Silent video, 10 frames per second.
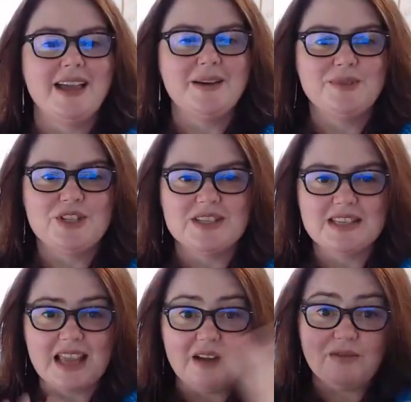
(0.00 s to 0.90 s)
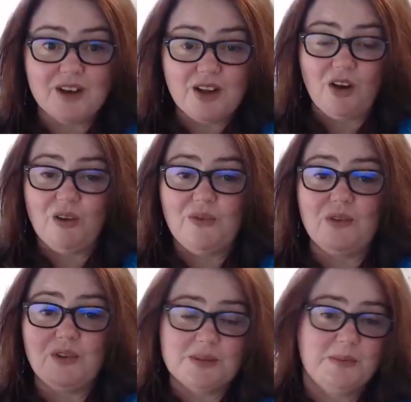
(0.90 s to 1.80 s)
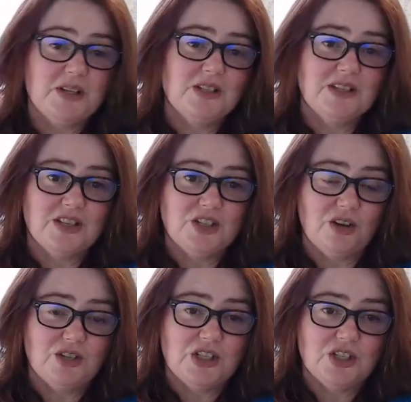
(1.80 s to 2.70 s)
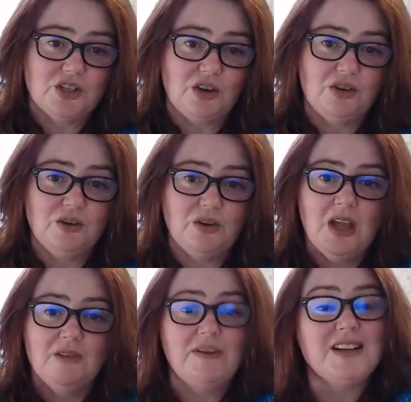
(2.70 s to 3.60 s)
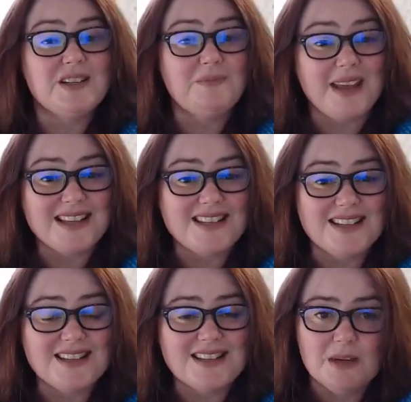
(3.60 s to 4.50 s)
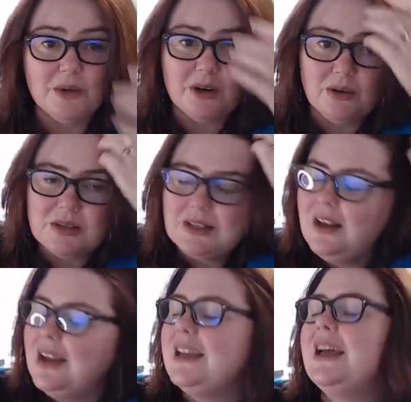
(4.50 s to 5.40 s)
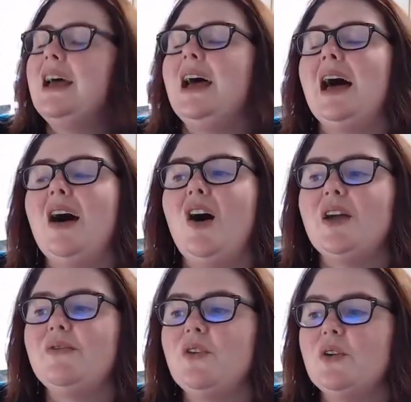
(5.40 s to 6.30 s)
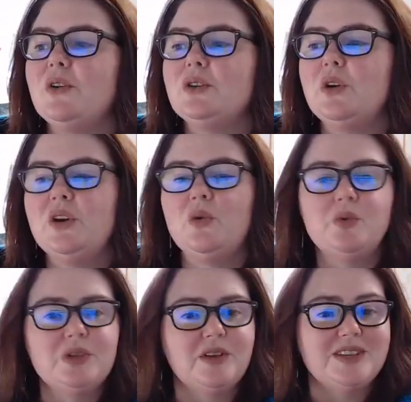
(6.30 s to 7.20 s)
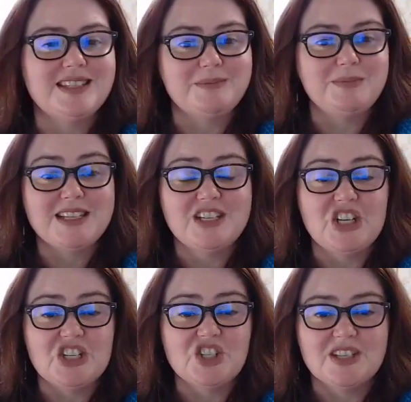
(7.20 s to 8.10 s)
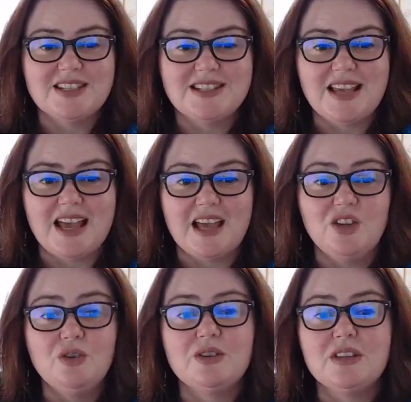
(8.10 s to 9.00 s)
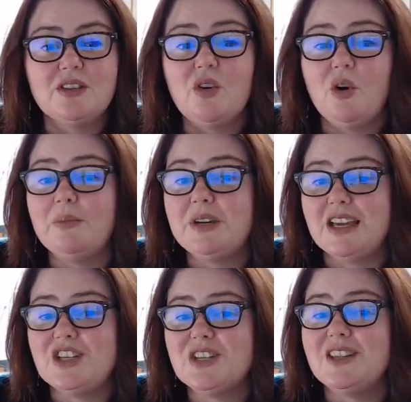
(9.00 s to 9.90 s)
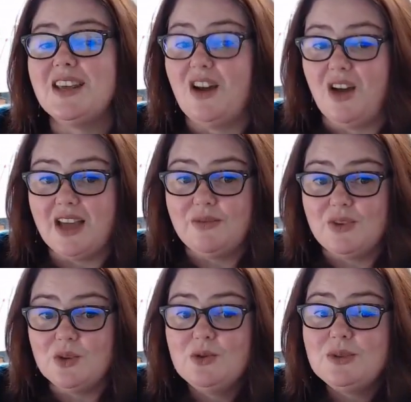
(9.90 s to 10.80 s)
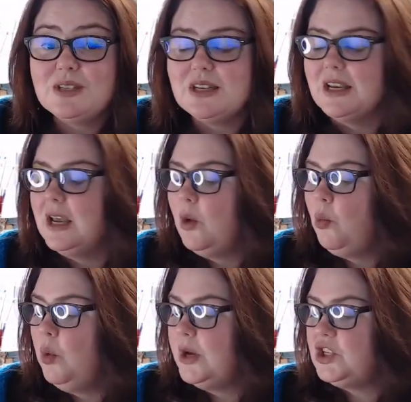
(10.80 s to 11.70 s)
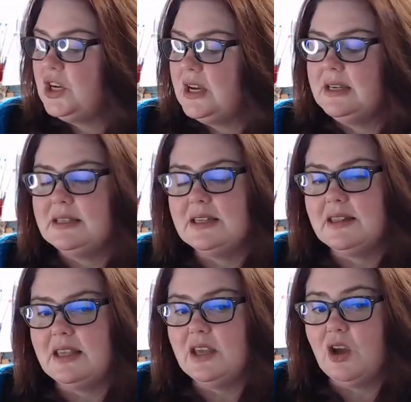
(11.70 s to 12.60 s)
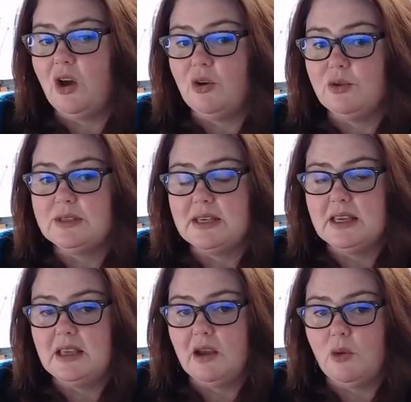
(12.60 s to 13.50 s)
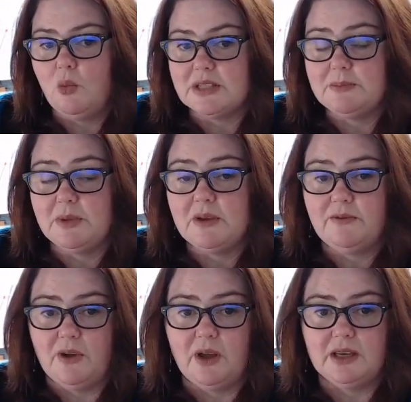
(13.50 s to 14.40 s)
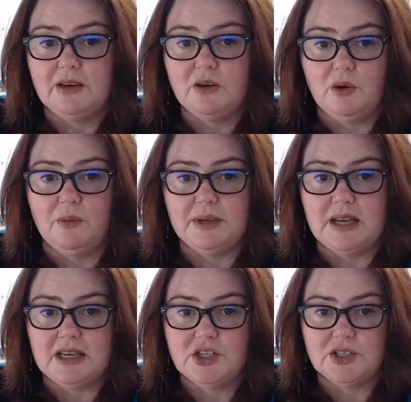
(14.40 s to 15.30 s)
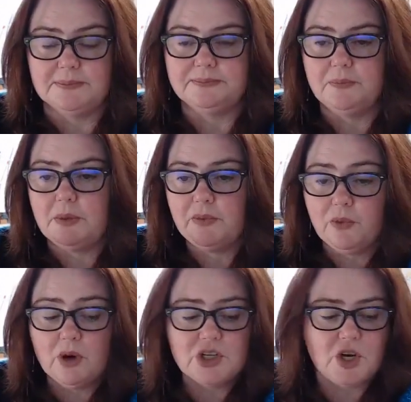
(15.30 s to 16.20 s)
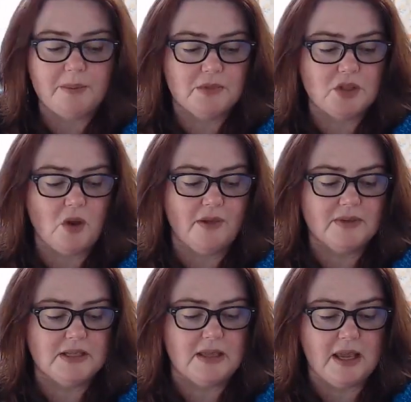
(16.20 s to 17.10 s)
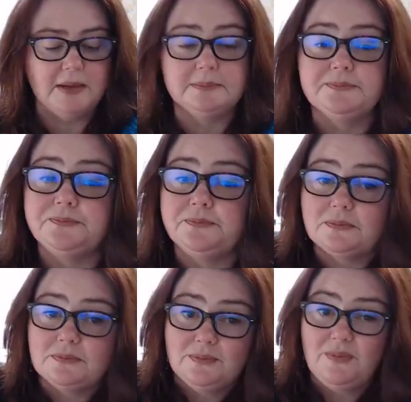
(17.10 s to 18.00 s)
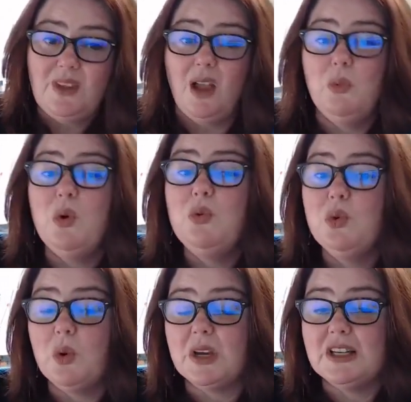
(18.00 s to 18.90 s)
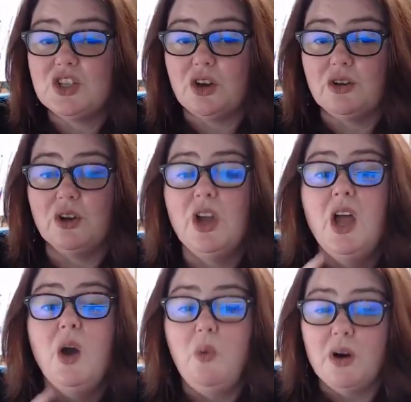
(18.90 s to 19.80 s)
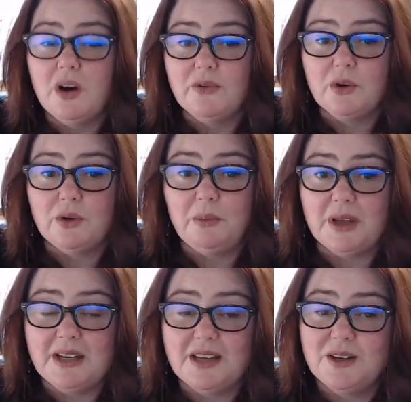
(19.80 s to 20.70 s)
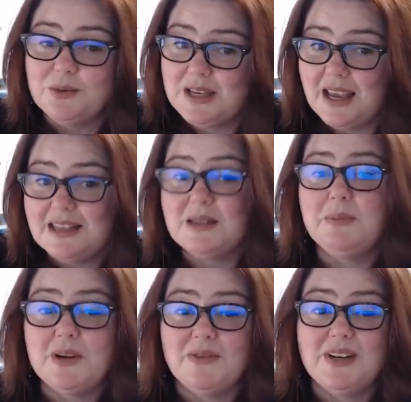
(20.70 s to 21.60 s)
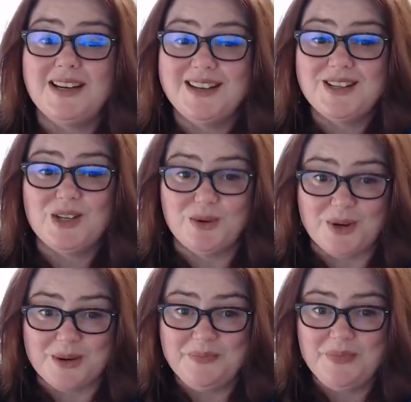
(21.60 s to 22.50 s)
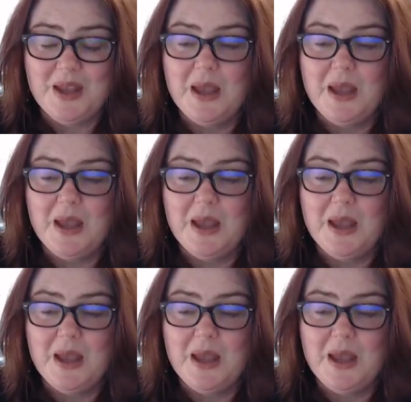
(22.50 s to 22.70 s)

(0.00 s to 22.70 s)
am just covering off. I've got some pictures of the Shoji to show you front and back so you can see what it looks like. I've got, and also some suggestions using the combination that I've used, which is the Cozy Whisper Fine combination. But before I dive into that, I will quickly show you what I've got on my needles as a bit of an interim